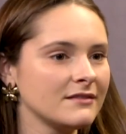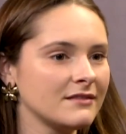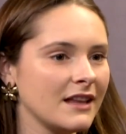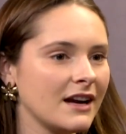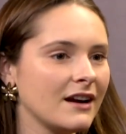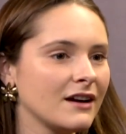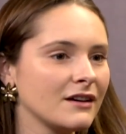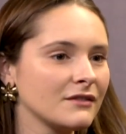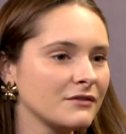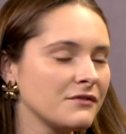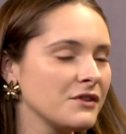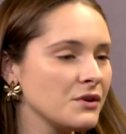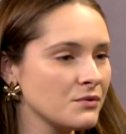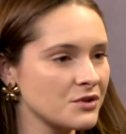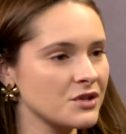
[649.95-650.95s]
their
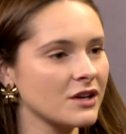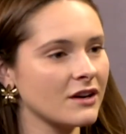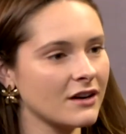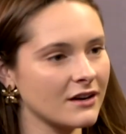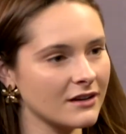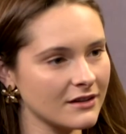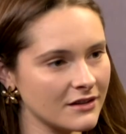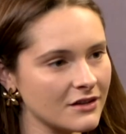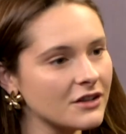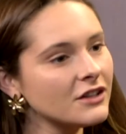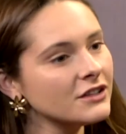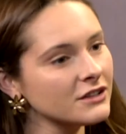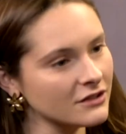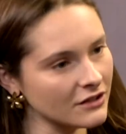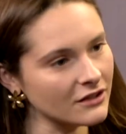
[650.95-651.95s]
future
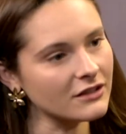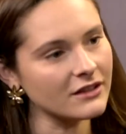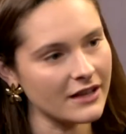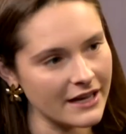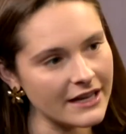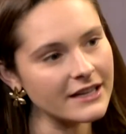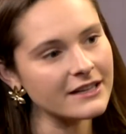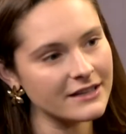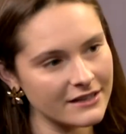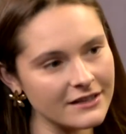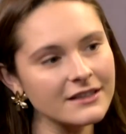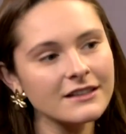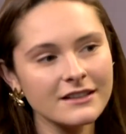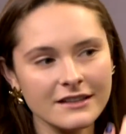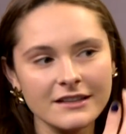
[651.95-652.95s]
could look like.
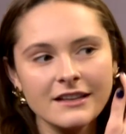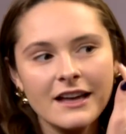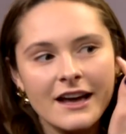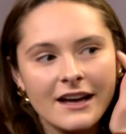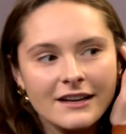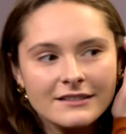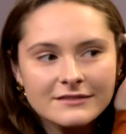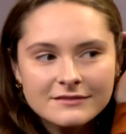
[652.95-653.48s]
Yeah.